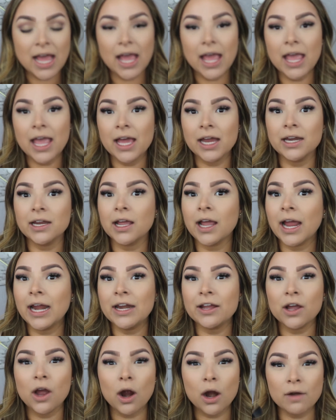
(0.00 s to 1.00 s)
and kind
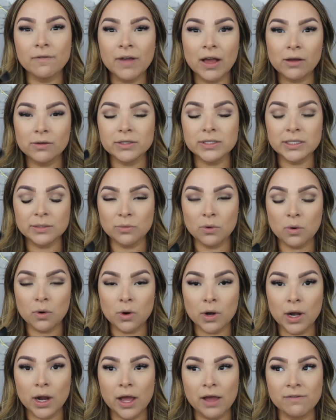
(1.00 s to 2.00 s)
of carve out some
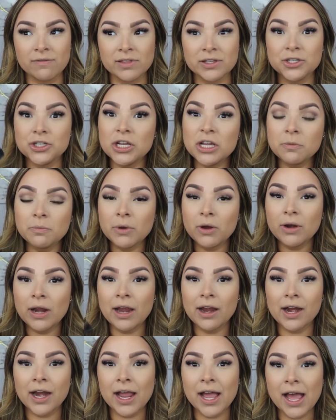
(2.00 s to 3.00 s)
more of the cheekbone
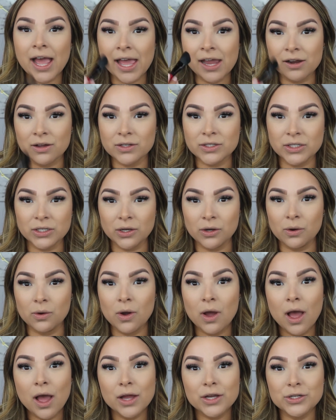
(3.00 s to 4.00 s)
area and
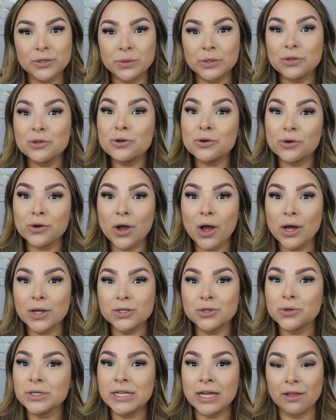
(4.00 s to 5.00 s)
also do a little
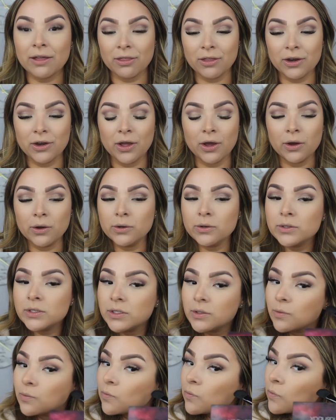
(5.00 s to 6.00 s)
contour down the nose.
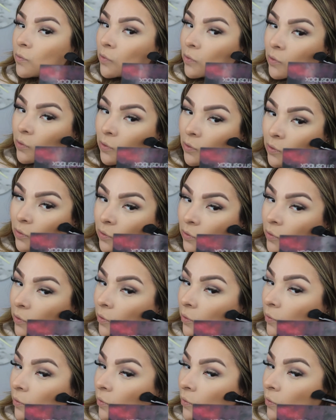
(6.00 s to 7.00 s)

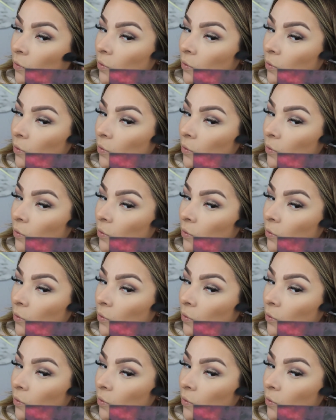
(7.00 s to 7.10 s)
So,